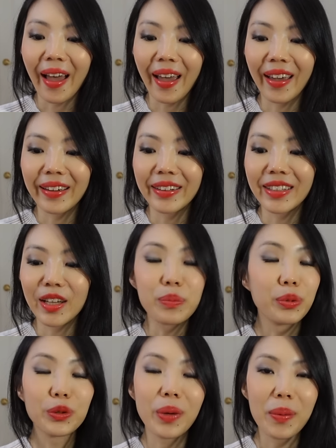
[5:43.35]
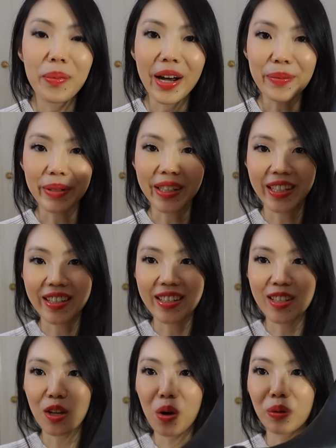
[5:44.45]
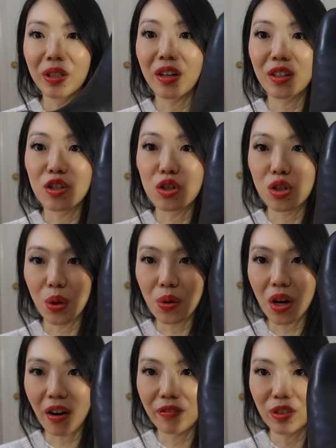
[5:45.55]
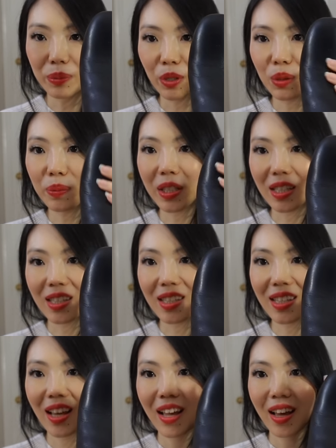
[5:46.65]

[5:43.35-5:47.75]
And it blew my mind because not only are they so comfortable, because